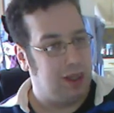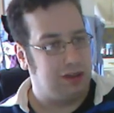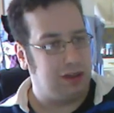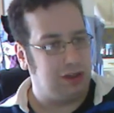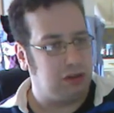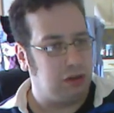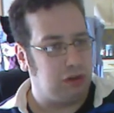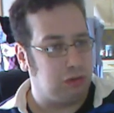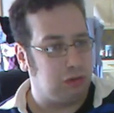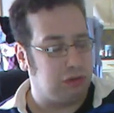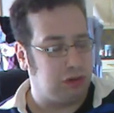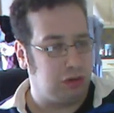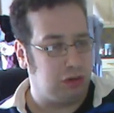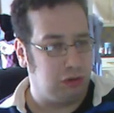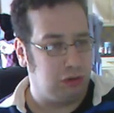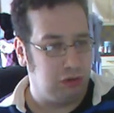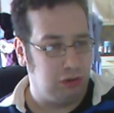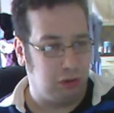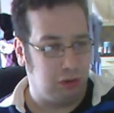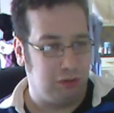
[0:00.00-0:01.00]
This shows
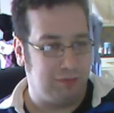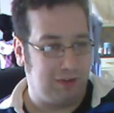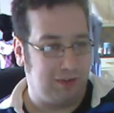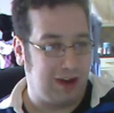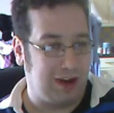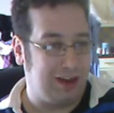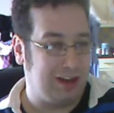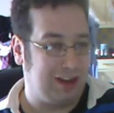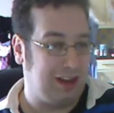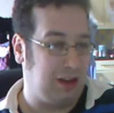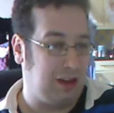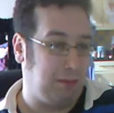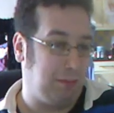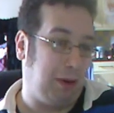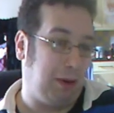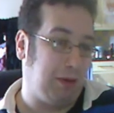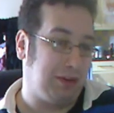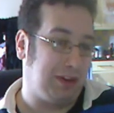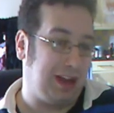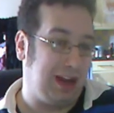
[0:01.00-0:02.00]
you know very little
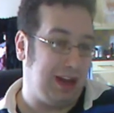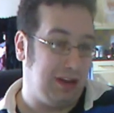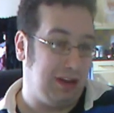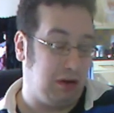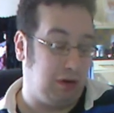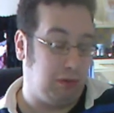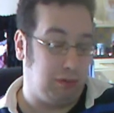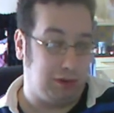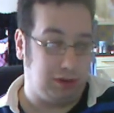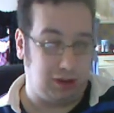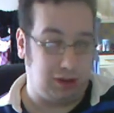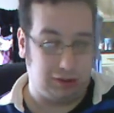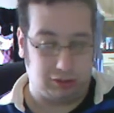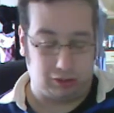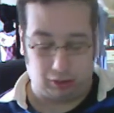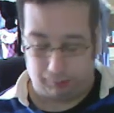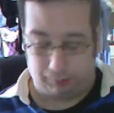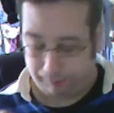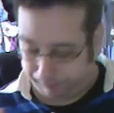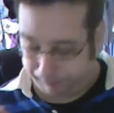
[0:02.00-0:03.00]
about the Hindu
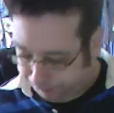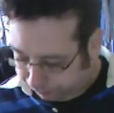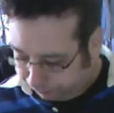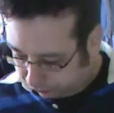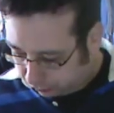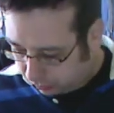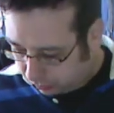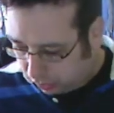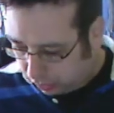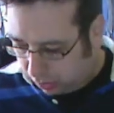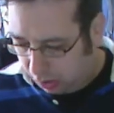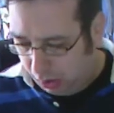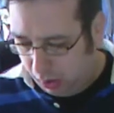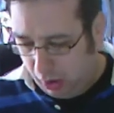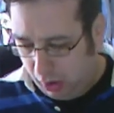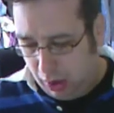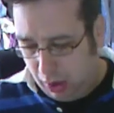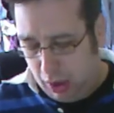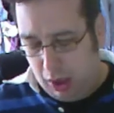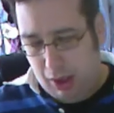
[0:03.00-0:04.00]
religion.
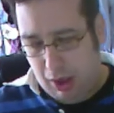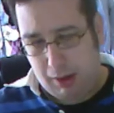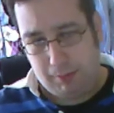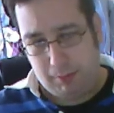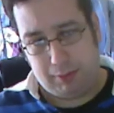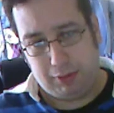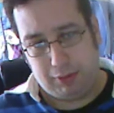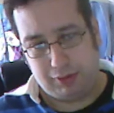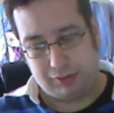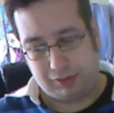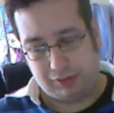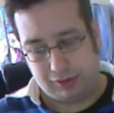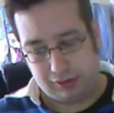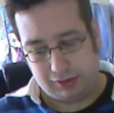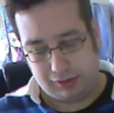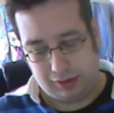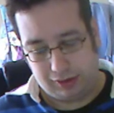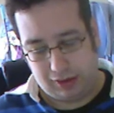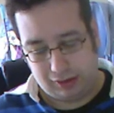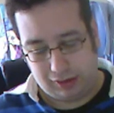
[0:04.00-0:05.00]
But
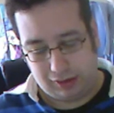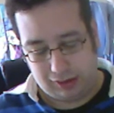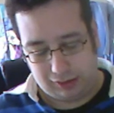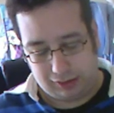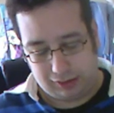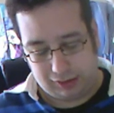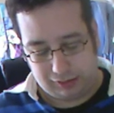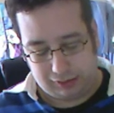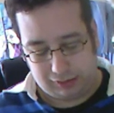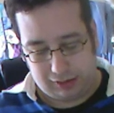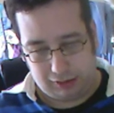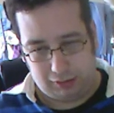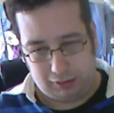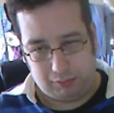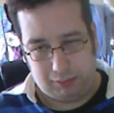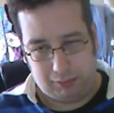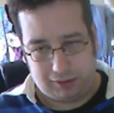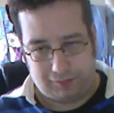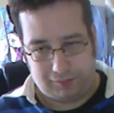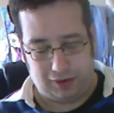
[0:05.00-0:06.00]
let, let, let's deal
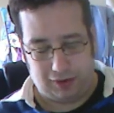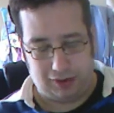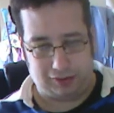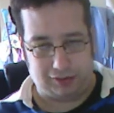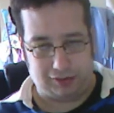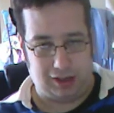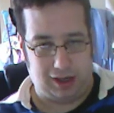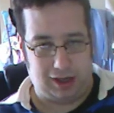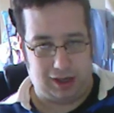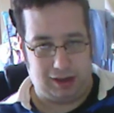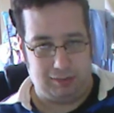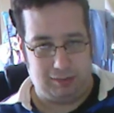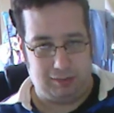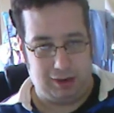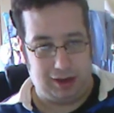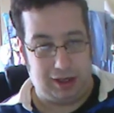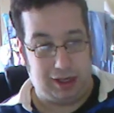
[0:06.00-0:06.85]
with the first claim.